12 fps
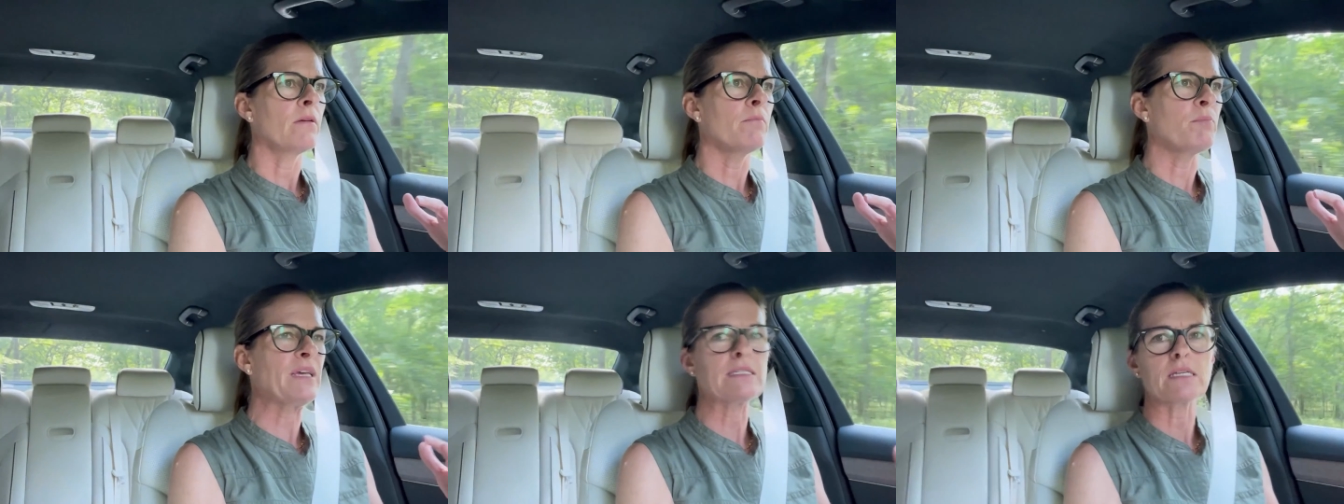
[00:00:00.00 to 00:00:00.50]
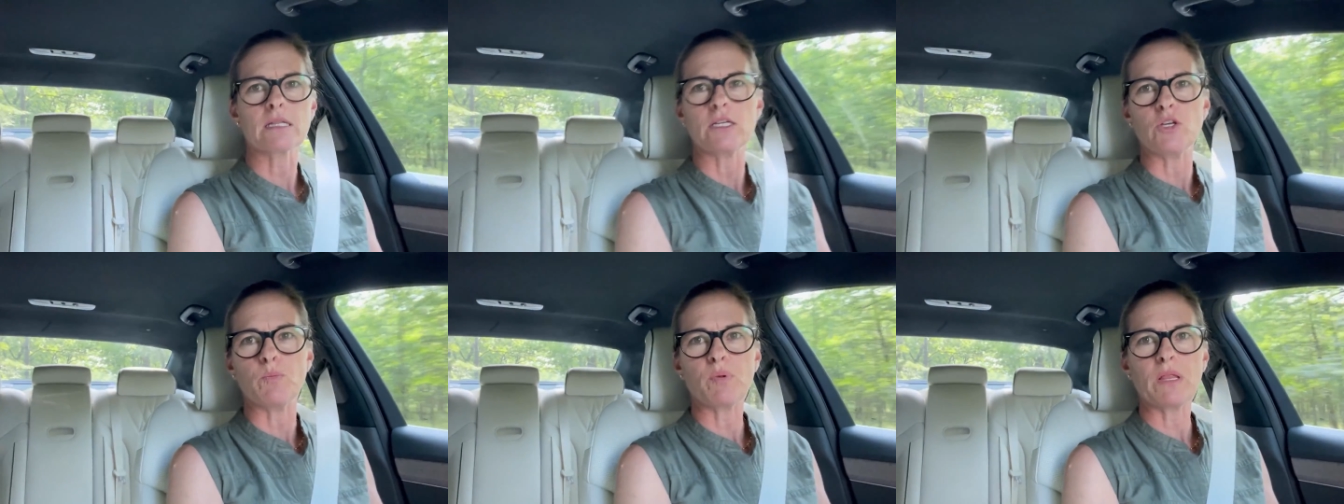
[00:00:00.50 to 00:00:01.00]
basically
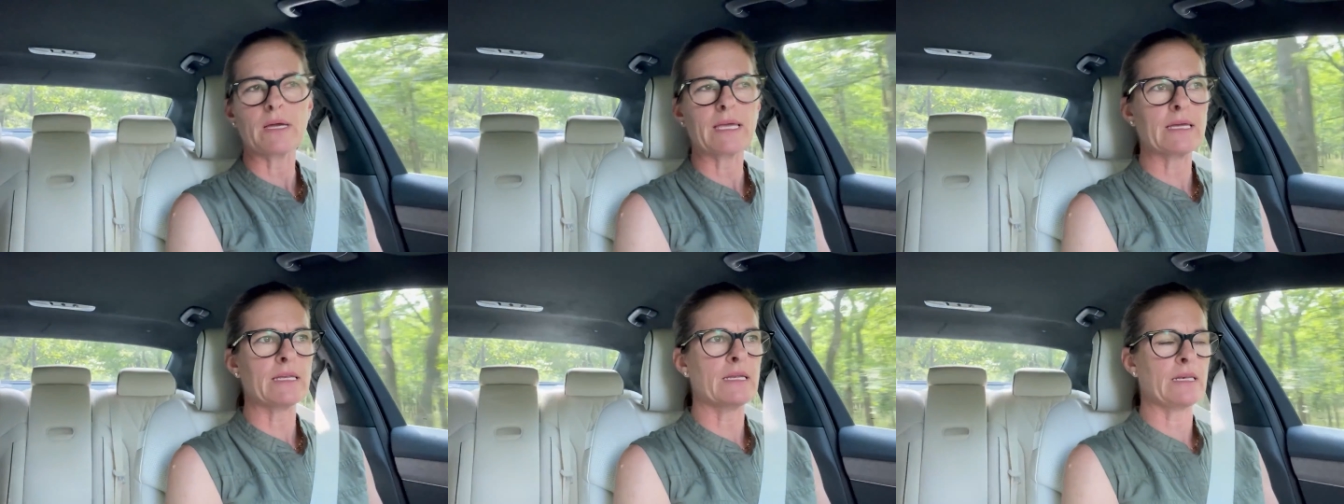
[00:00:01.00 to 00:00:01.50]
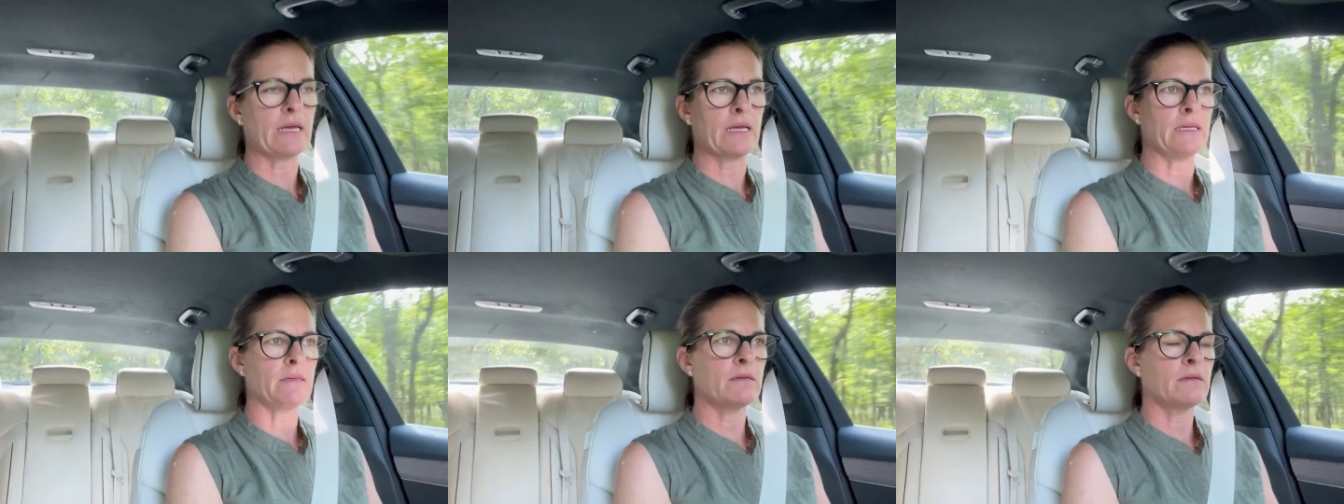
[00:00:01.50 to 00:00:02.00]
you plug in at
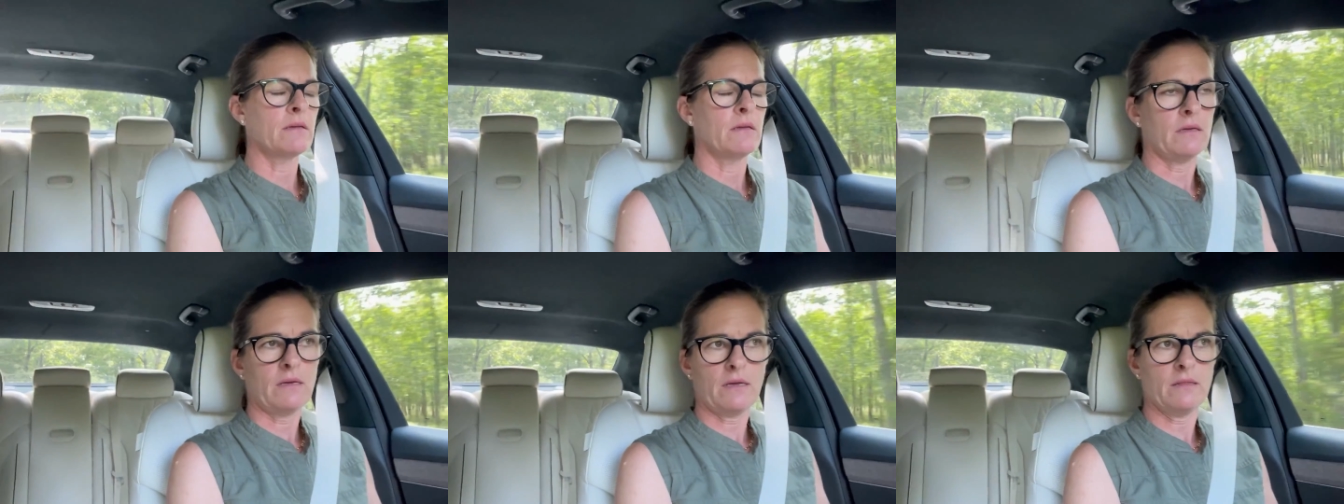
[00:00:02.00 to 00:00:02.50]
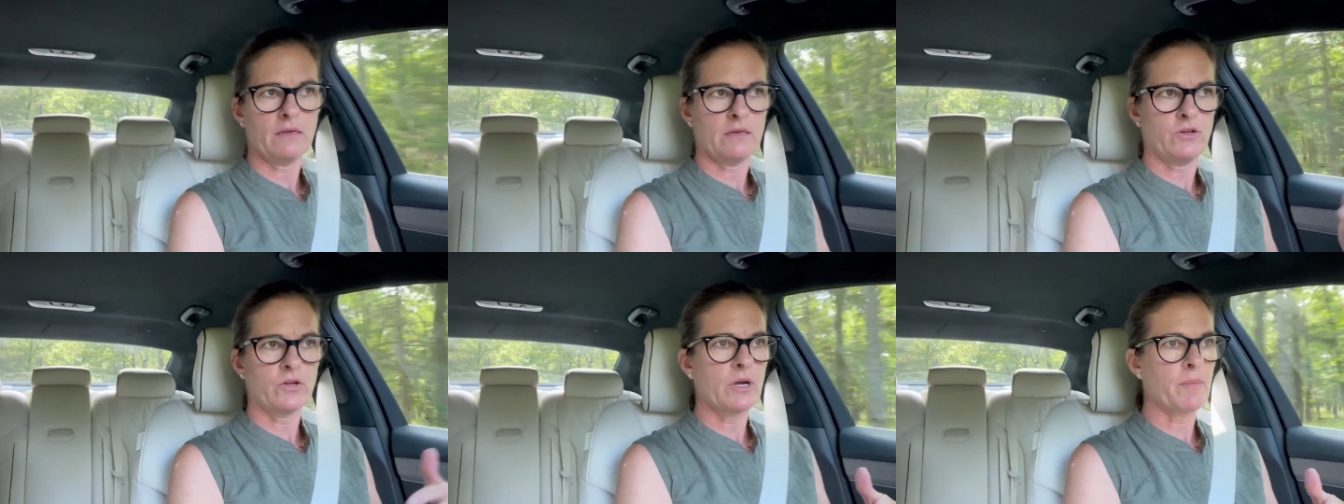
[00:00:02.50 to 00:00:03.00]
night and then
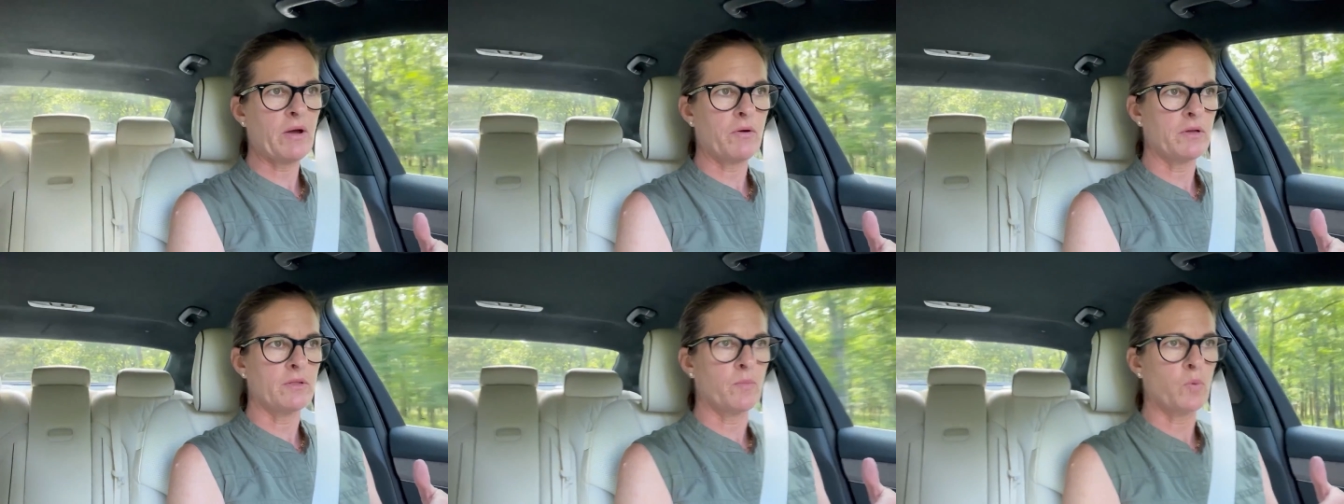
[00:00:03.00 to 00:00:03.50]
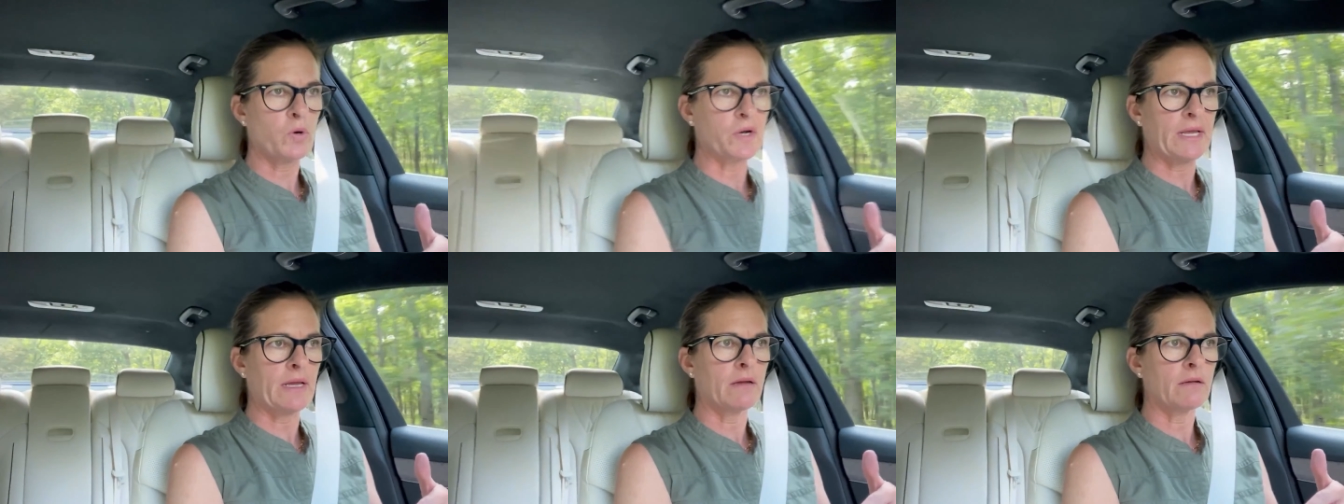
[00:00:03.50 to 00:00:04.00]
you come out in the
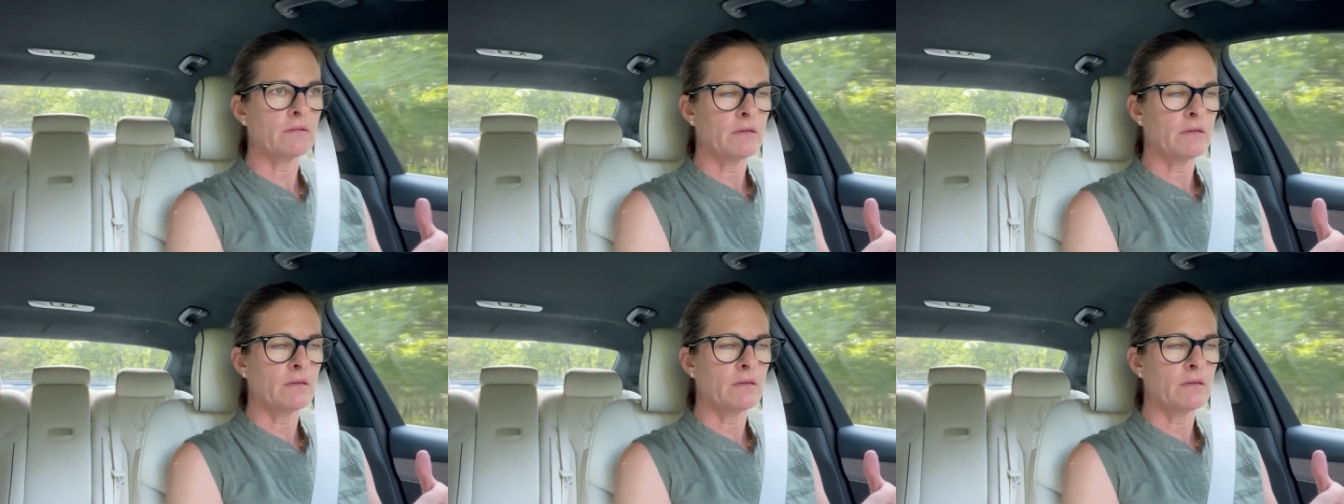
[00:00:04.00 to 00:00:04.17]
morning,